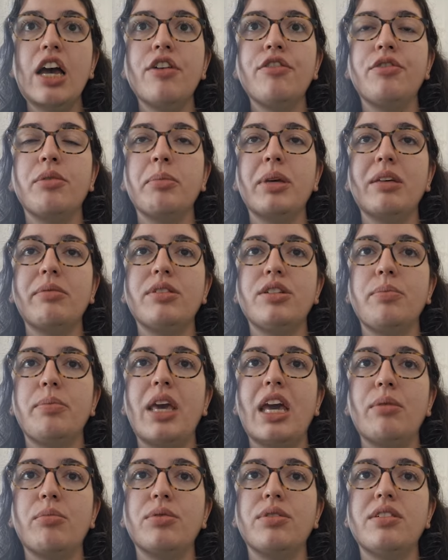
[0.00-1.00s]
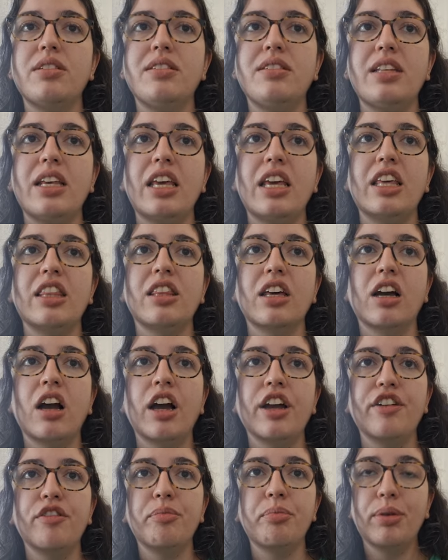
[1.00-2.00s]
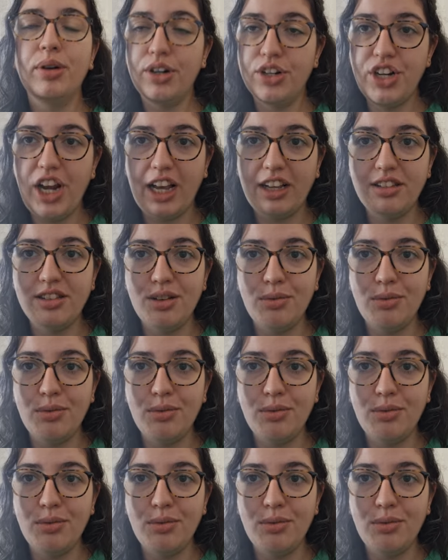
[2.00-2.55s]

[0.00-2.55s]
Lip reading: for me to be able to see the kind of projects